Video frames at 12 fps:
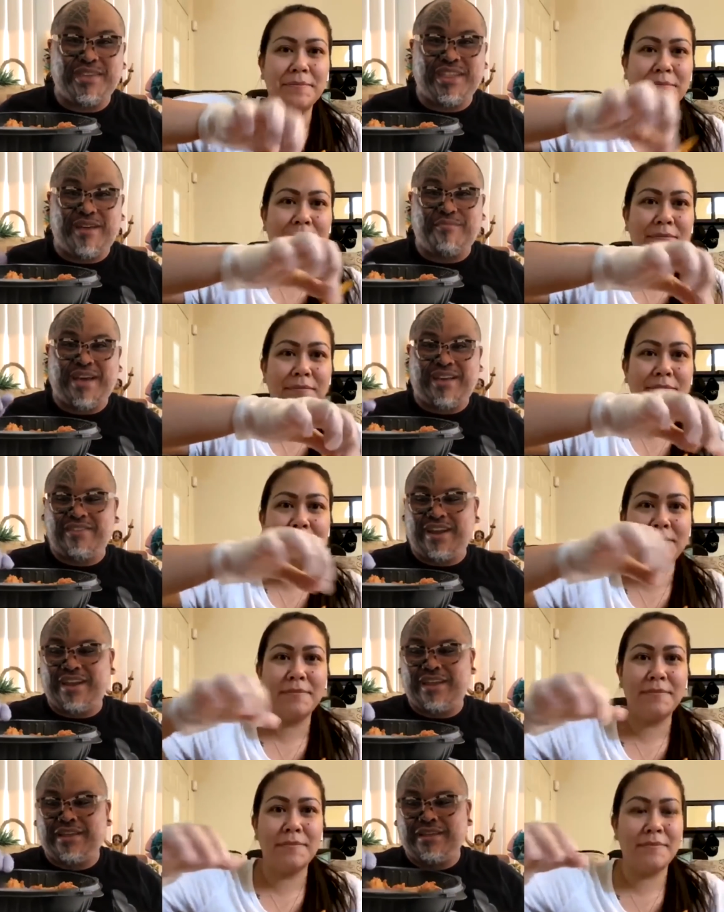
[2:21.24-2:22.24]
Speaker 1: be that bad,
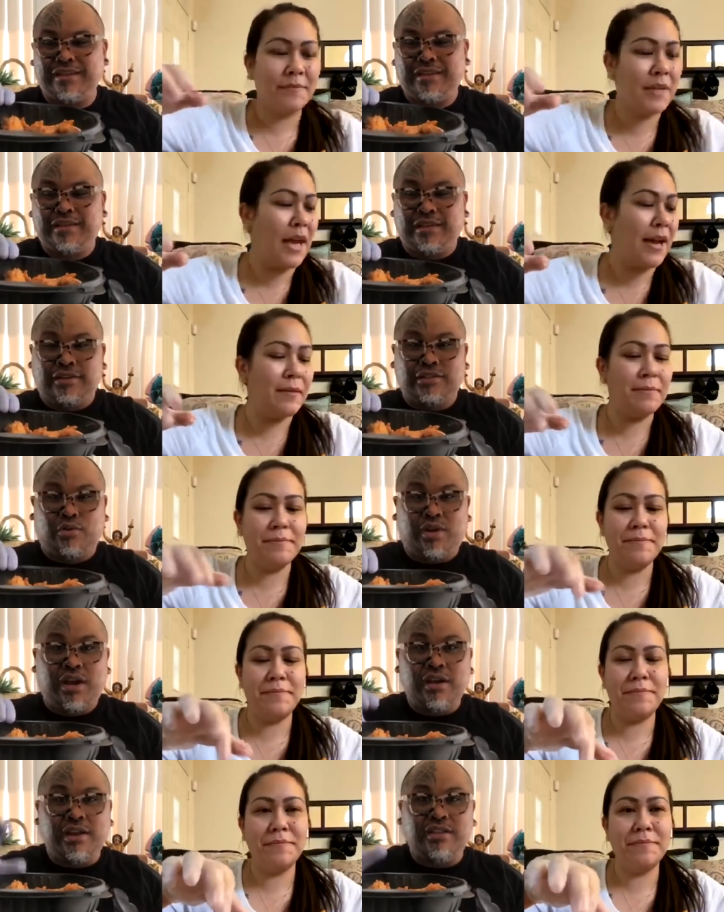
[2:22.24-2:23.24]
right? Yeah. So
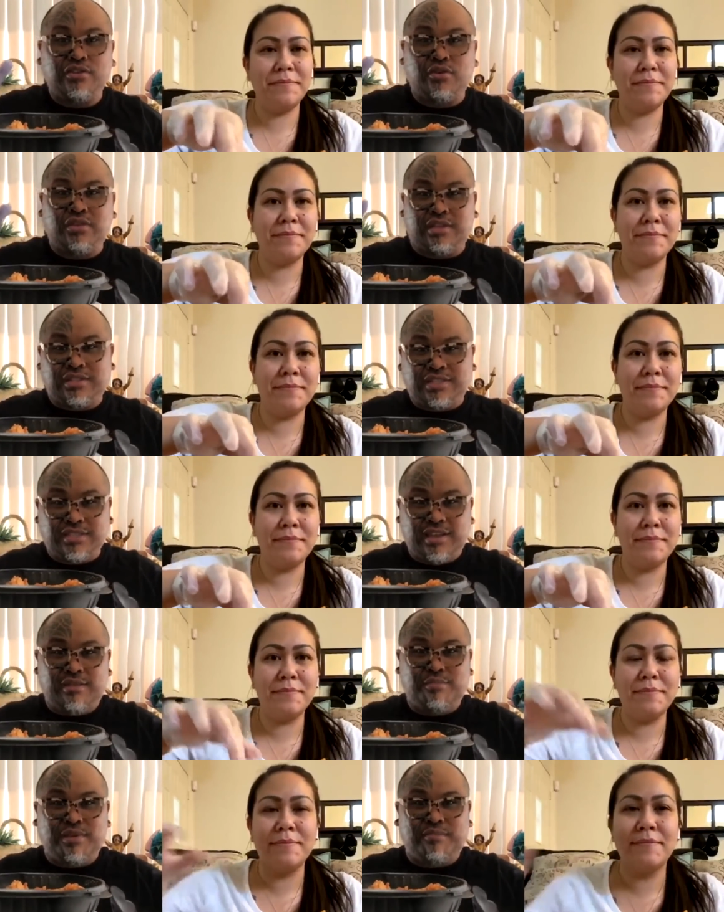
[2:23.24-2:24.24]
what I'm gonna do, this is
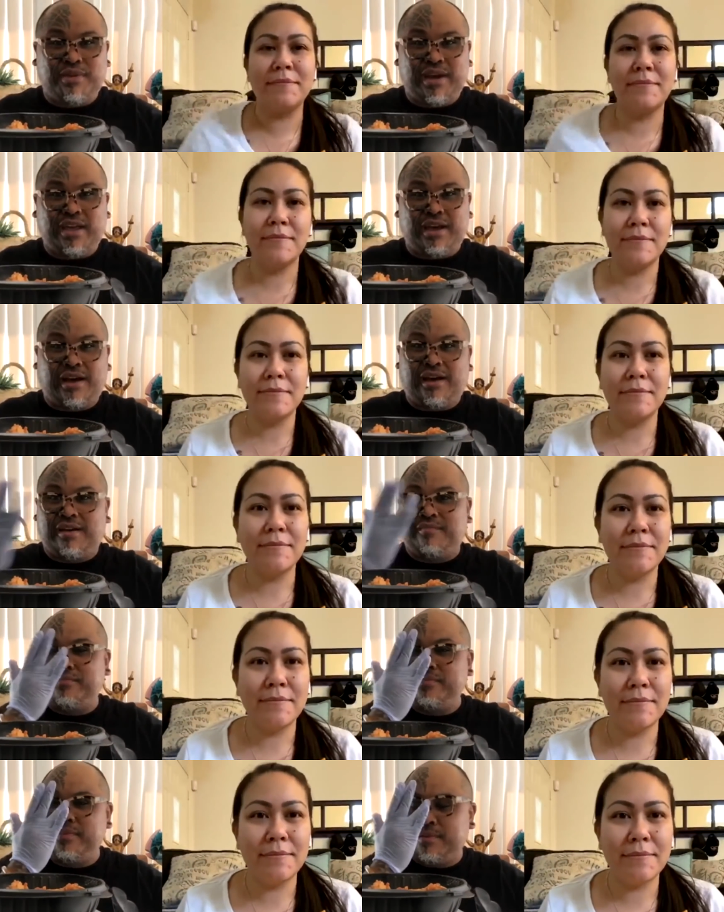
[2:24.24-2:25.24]
gonna be my
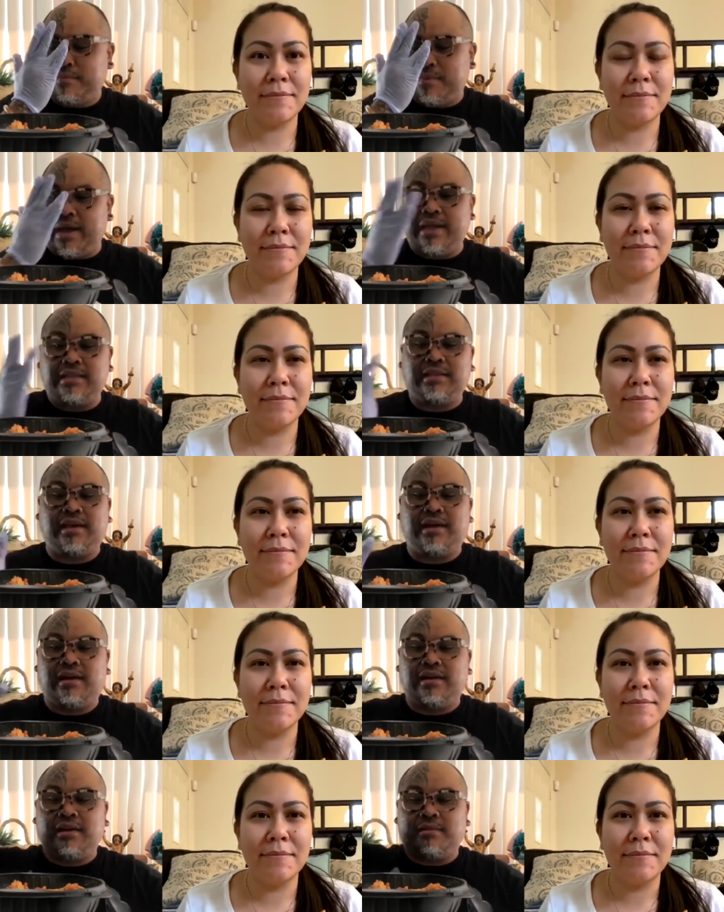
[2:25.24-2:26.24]
um my idea.
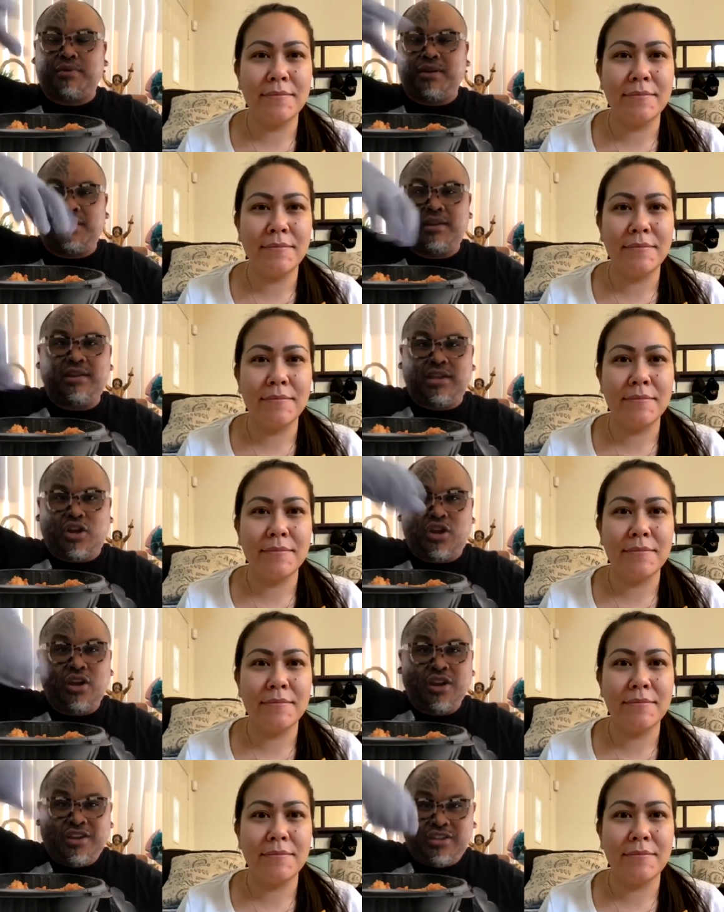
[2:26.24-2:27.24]
I'm gonna put it in
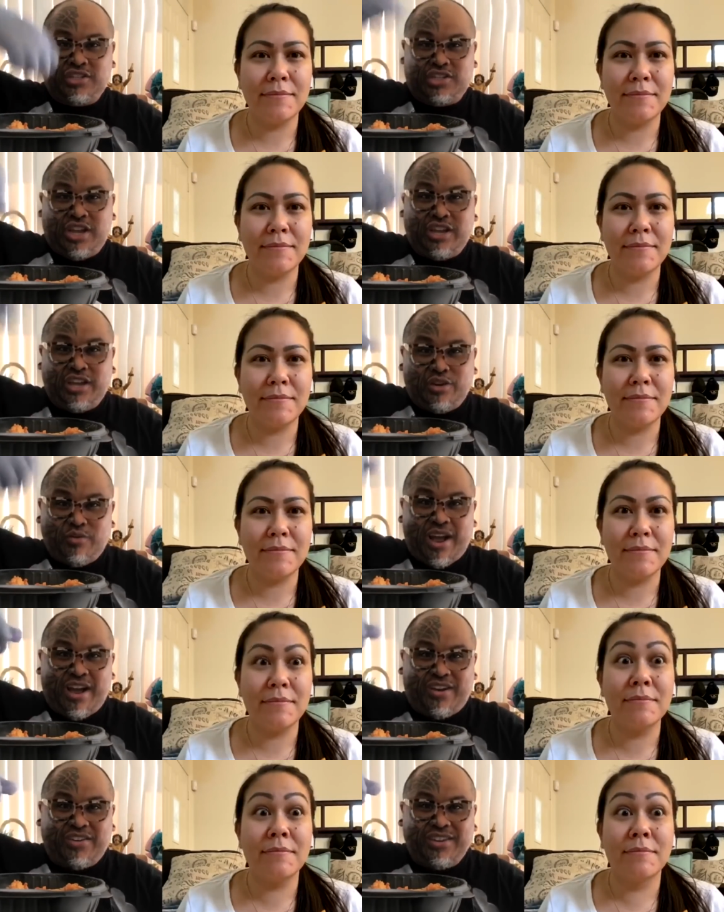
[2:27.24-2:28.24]
here, shake it
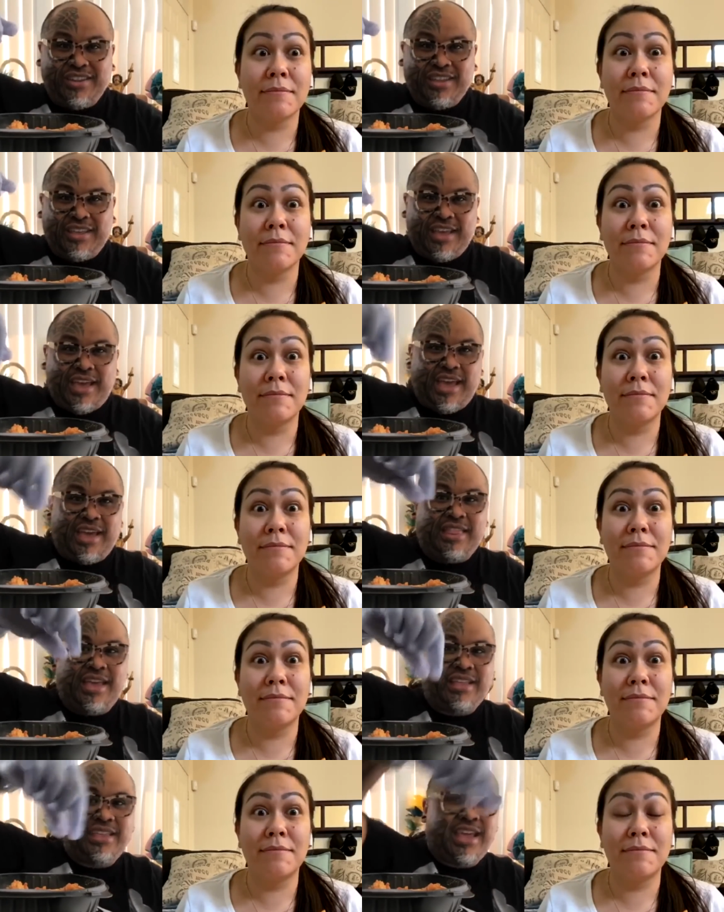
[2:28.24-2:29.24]
around, and
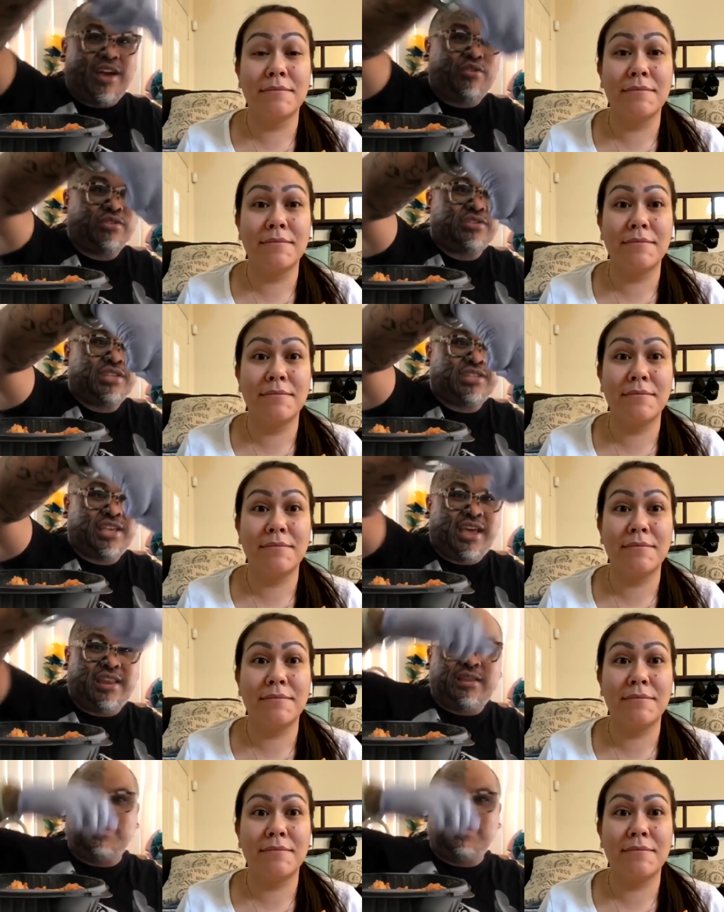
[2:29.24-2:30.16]
then count to ten.